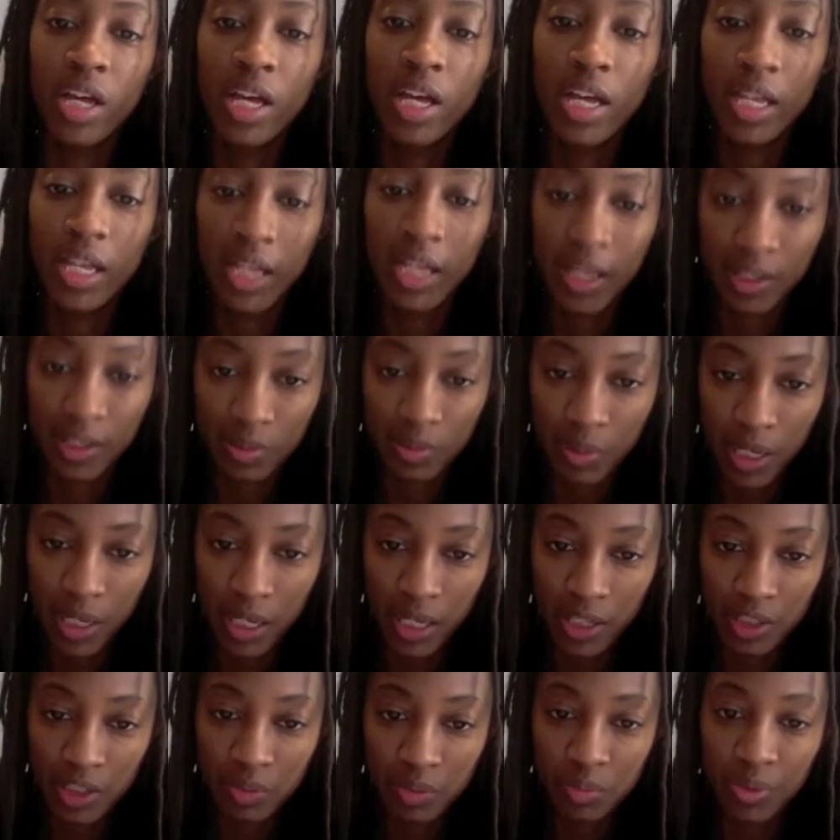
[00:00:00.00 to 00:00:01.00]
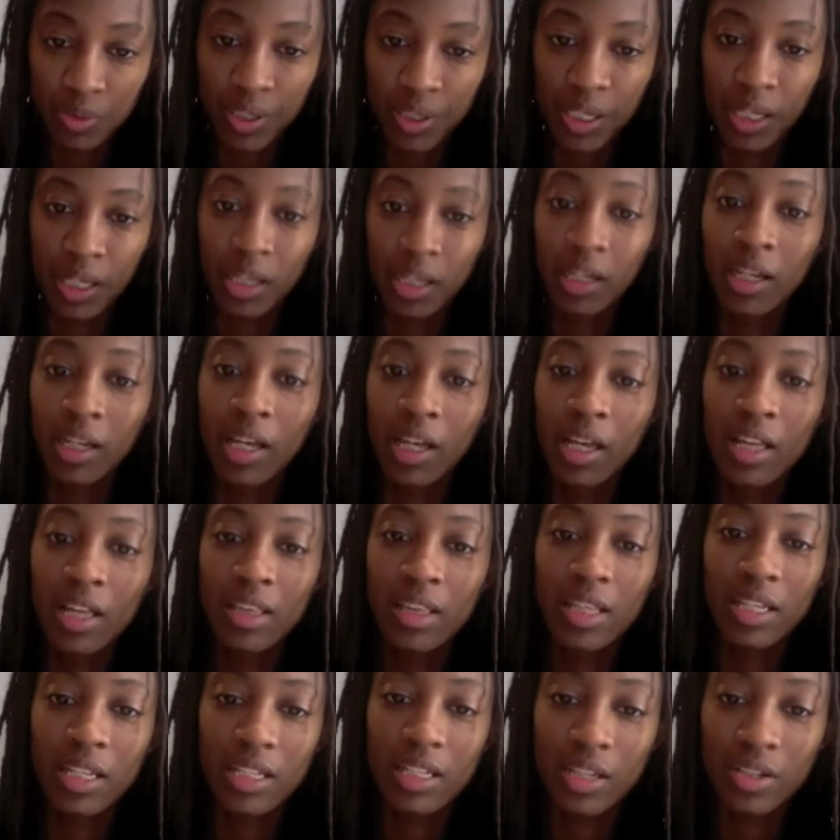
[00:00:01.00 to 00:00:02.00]
an asthma action plan
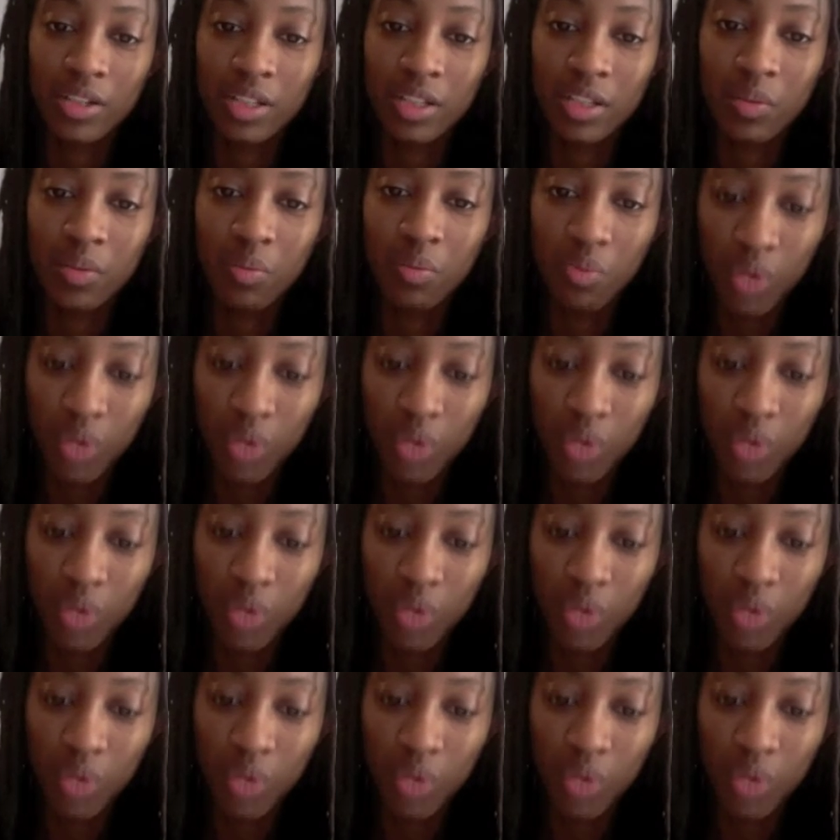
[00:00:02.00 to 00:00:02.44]
that tells them